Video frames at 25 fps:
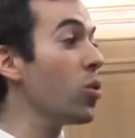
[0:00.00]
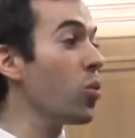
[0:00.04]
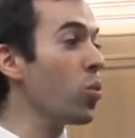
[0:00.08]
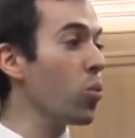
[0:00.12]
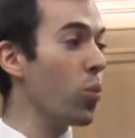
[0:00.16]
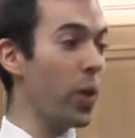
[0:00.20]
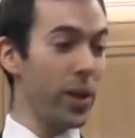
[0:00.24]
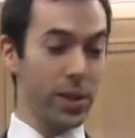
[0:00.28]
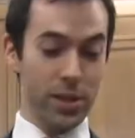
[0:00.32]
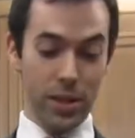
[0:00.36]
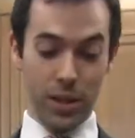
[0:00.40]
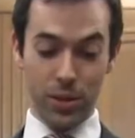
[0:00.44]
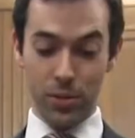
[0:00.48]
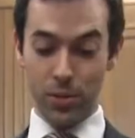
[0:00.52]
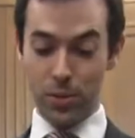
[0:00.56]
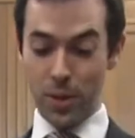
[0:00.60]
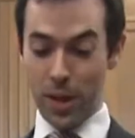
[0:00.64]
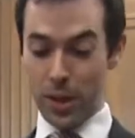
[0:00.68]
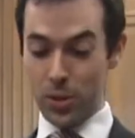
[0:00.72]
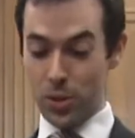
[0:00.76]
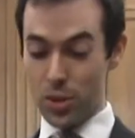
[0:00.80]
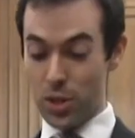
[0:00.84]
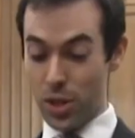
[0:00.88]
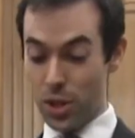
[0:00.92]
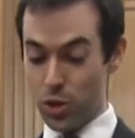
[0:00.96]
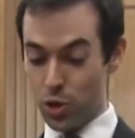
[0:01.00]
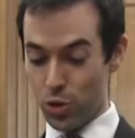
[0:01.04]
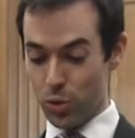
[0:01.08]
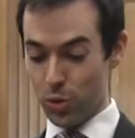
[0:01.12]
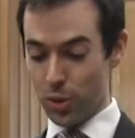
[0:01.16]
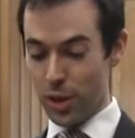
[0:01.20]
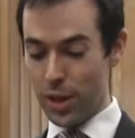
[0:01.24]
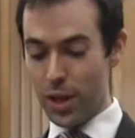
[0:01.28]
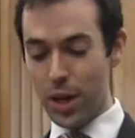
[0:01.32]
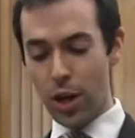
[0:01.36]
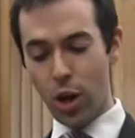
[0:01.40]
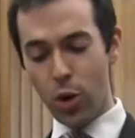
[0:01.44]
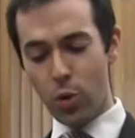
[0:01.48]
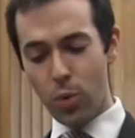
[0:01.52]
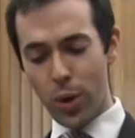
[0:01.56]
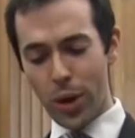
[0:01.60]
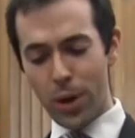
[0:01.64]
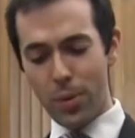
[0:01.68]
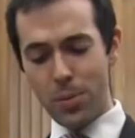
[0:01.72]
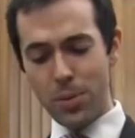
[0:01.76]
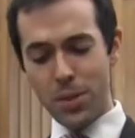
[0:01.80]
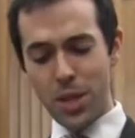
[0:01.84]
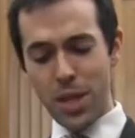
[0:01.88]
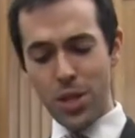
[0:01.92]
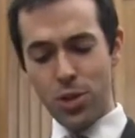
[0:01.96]
Well done enunciation.
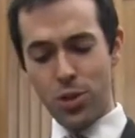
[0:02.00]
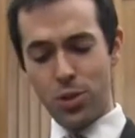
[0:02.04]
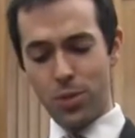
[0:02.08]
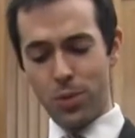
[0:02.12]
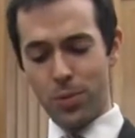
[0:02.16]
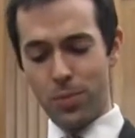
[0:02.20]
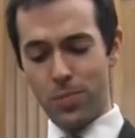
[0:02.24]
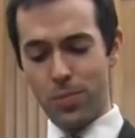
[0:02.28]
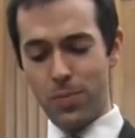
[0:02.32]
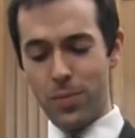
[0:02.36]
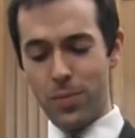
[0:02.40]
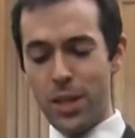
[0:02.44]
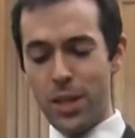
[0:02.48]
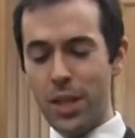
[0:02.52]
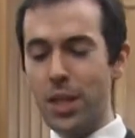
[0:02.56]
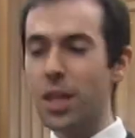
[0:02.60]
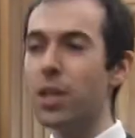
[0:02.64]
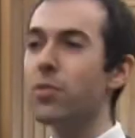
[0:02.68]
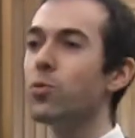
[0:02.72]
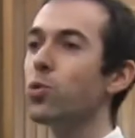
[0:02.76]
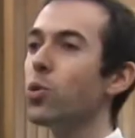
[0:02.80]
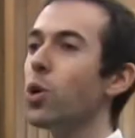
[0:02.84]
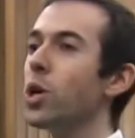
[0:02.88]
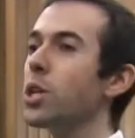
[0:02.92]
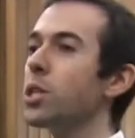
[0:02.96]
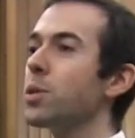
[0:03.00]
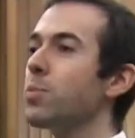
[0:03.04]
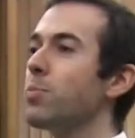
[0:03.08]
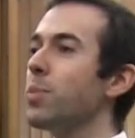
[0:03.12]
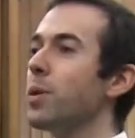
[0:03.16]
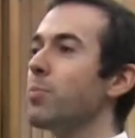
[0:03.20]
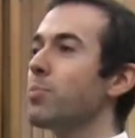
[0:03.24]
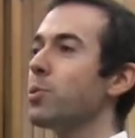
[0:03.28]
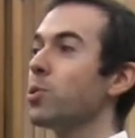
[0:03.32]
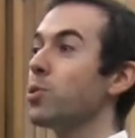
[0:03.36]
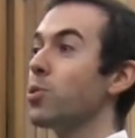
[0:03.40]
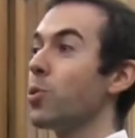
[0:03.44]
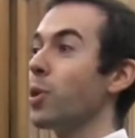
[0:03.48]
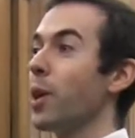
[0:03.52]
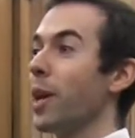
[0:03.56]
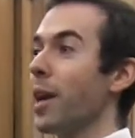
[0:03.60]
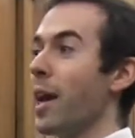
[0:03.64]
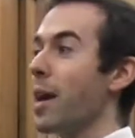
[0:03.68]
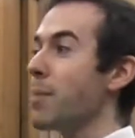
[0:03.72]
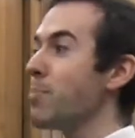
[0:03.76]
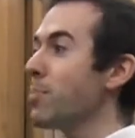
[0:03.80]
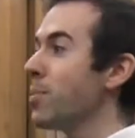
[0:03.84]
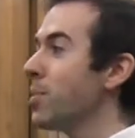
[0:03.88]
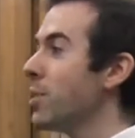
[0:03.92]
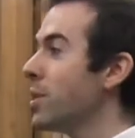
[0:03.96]
Recommendation, if you ask people to
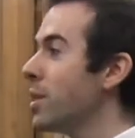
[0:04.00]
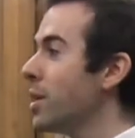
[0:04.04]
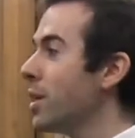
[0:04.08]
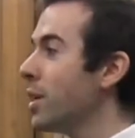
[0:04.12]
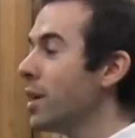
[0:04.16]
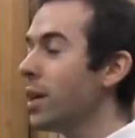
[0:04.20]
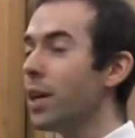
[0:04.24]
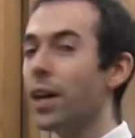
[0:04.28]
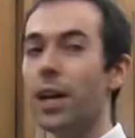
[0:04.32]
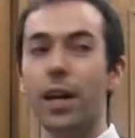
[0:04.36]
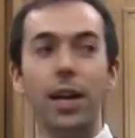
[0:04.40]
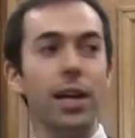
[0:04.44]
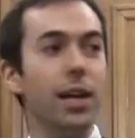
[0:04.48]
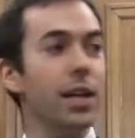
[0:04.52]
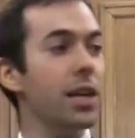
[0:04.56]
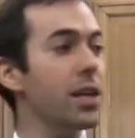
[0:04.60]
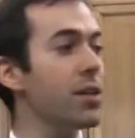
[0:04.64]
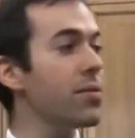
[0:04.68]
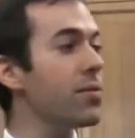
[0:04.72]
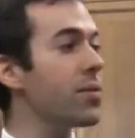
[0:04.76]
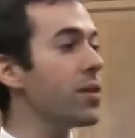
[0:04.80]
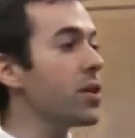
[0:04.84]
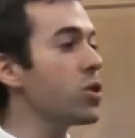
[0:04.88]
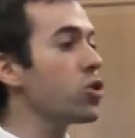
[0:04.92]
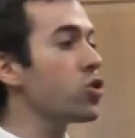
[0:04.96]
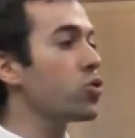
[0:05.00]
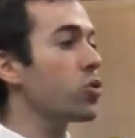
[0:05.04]
clap, leave the